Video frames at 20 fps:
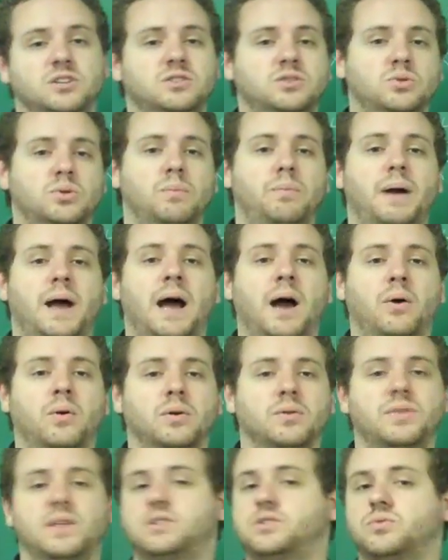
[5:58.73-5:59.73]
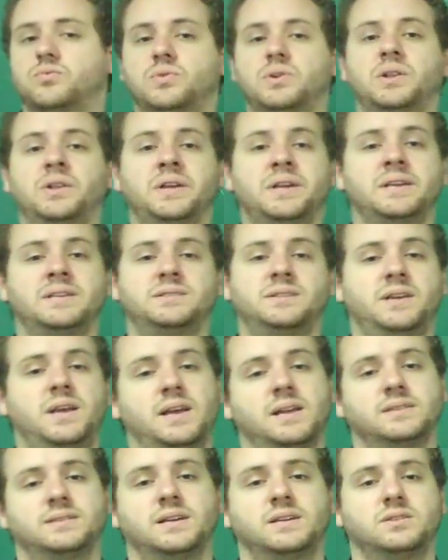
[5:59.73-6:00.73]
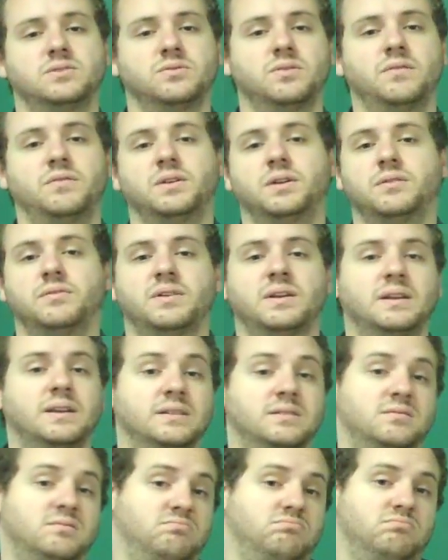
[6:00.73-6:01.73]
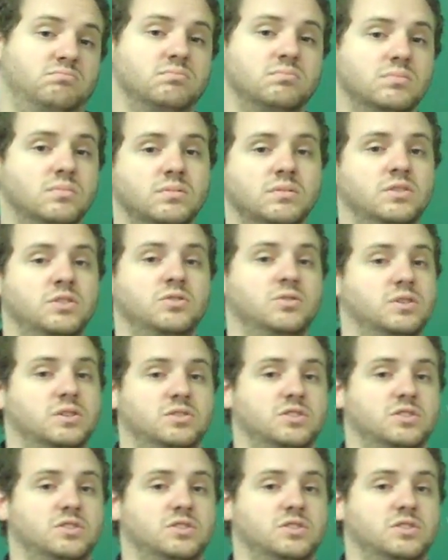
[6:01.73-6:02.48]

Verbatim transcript: just to a power, that's a really easy antiderivative, and it's you